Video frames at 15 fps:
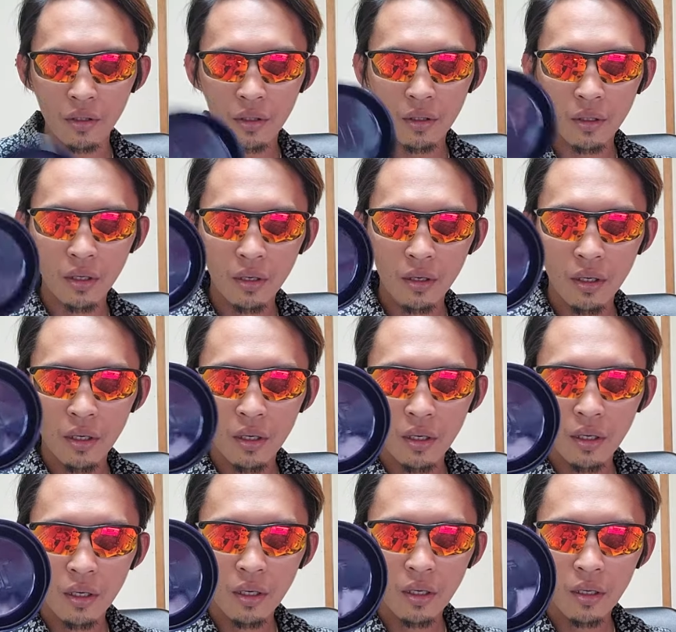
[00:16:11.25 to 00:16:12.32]

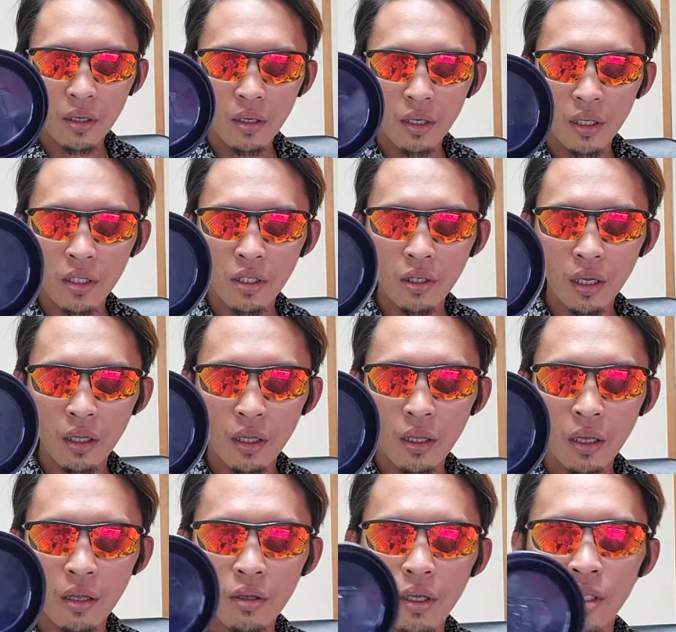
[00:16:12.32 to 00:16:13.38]
It's not
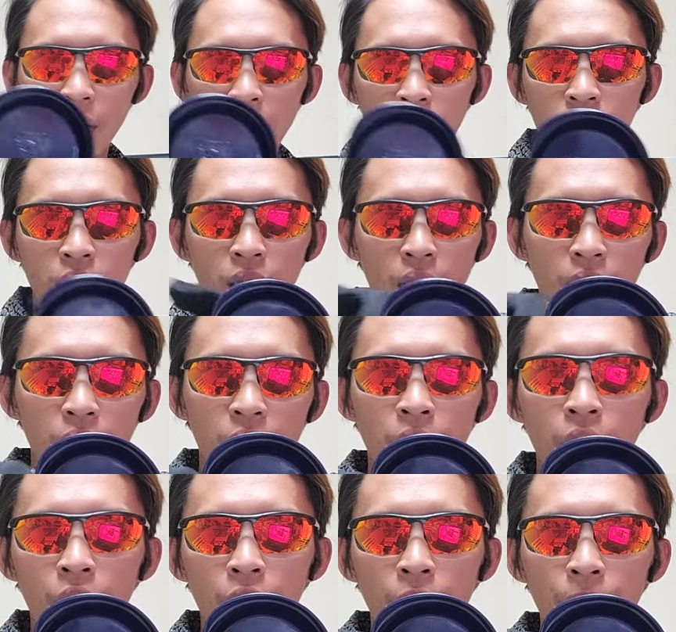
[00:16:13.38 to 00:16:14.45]
it has a dent
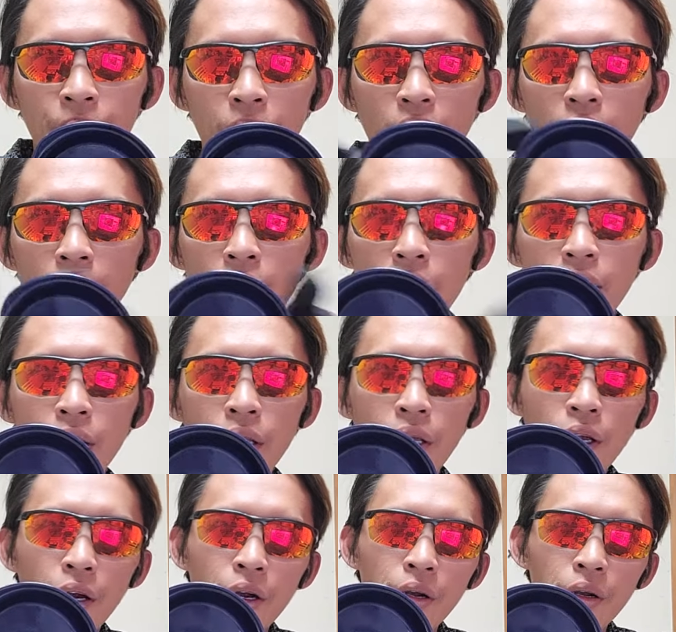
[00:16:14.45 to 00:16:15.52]
here and here.